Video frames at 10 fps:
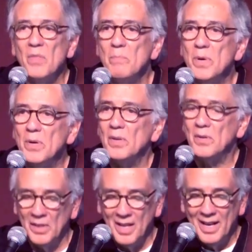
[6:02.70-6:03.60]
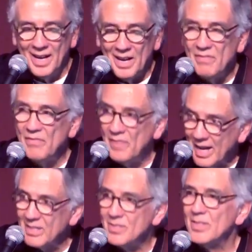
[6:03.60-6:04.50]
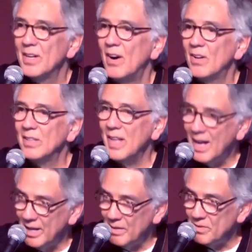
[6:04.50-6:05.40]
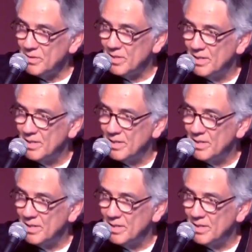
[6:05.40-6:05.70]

miracle affects our lives,